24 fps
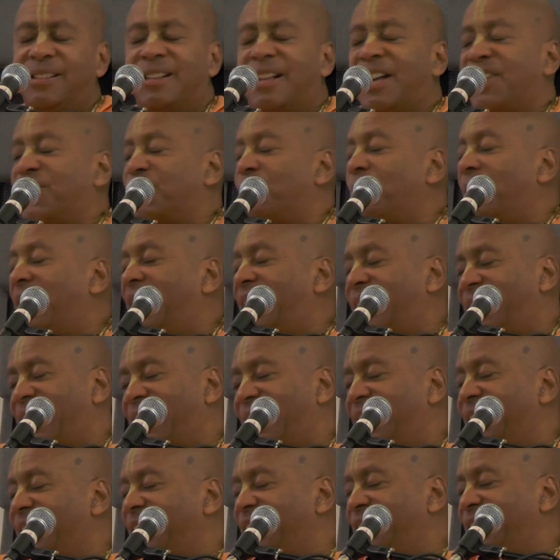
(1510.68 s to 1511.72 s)
That's why,
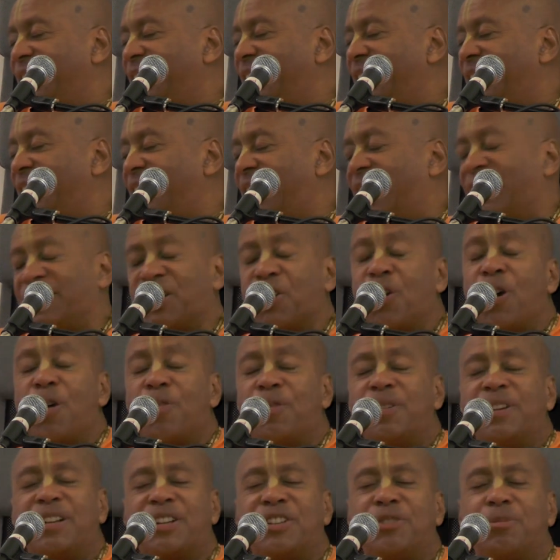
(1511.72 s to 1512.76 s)
as I
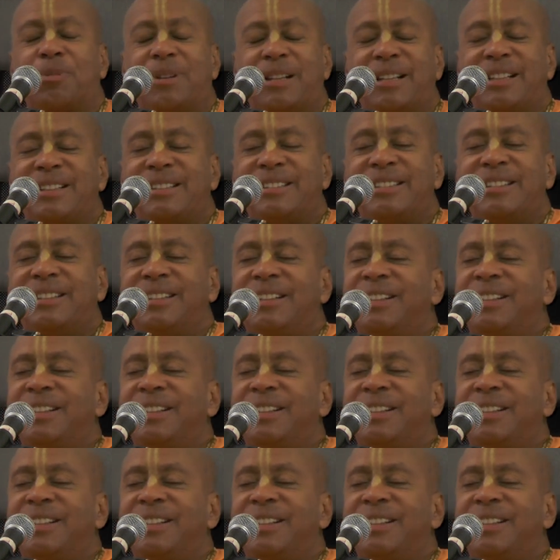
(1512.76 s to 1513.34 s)
often explain,